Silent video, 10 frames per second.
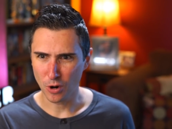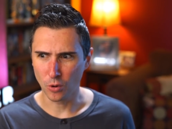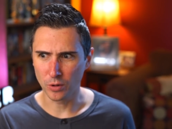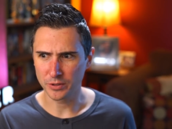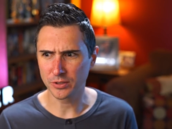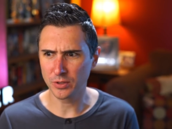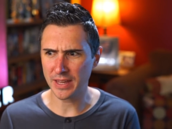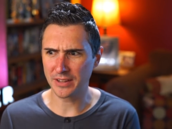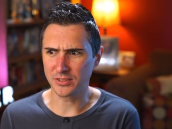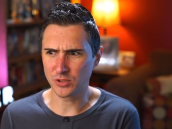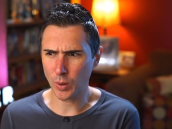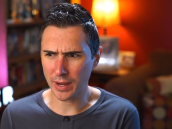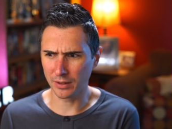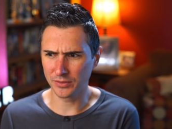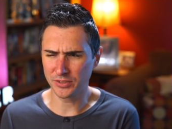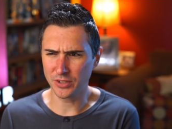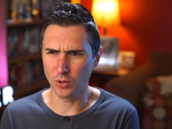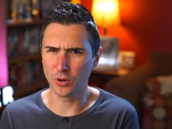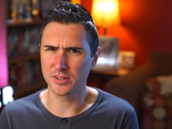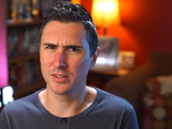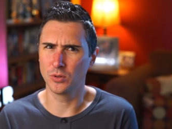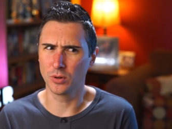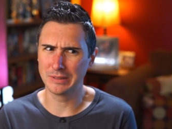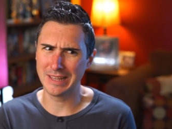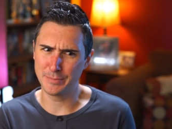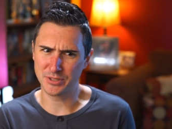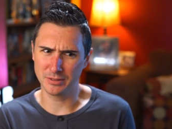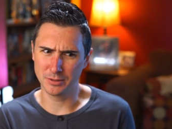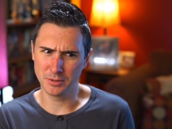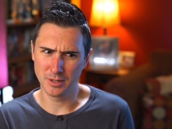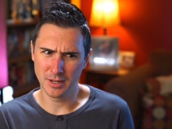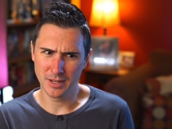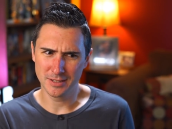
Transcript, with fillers: or 2012's Dior J'adore L'Absolu.